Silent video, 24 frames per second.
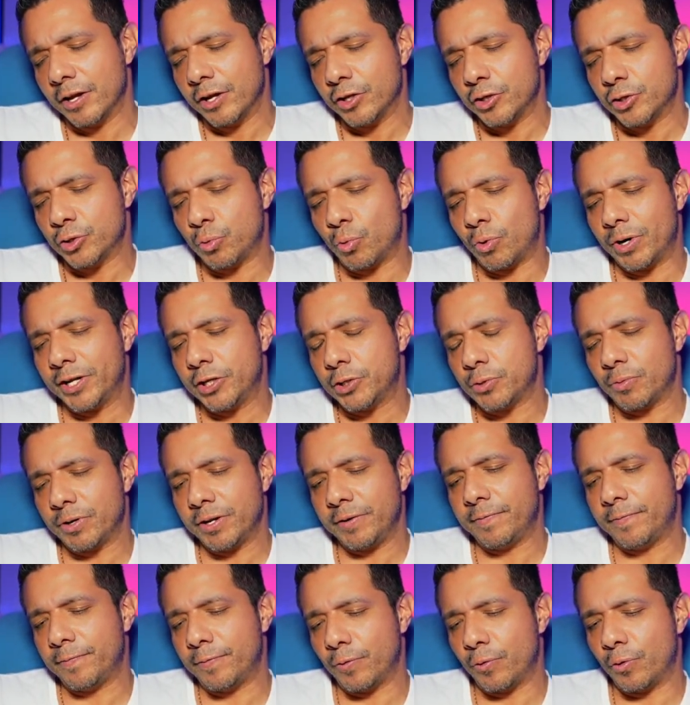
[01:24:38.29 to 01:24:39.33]

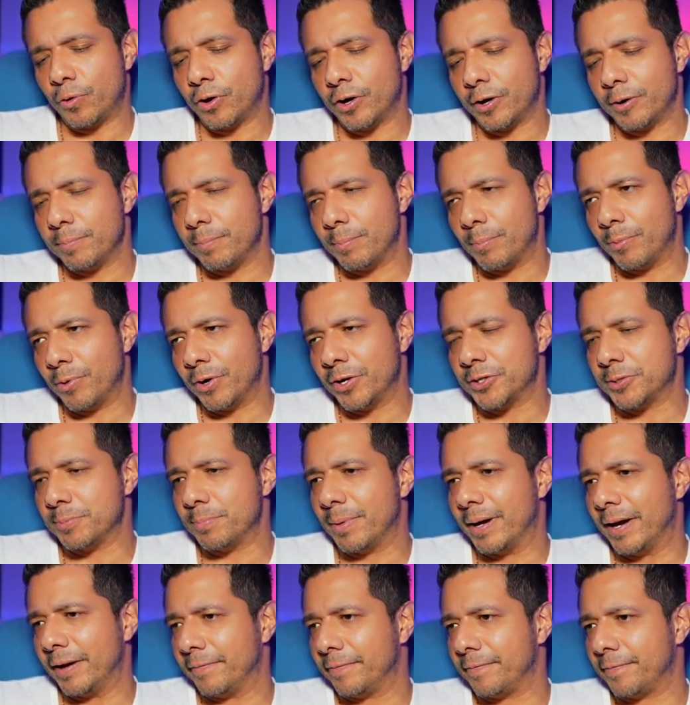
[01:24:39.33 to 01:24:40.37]
2024 was
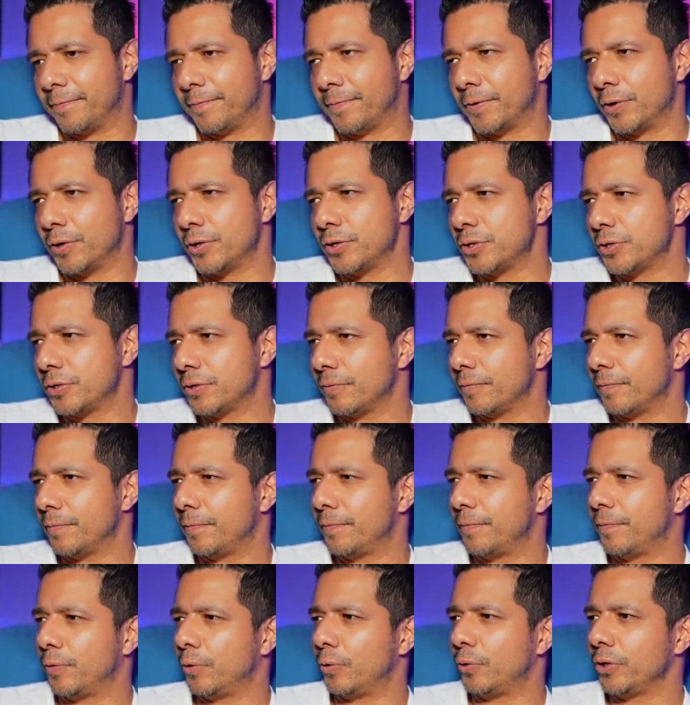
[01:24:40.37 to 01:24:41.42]
my first
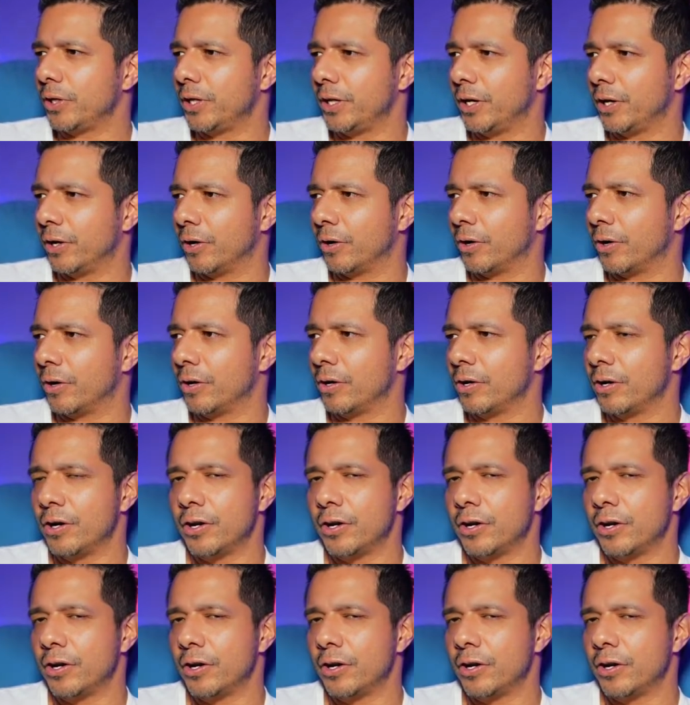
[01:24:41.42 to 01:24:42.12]
full year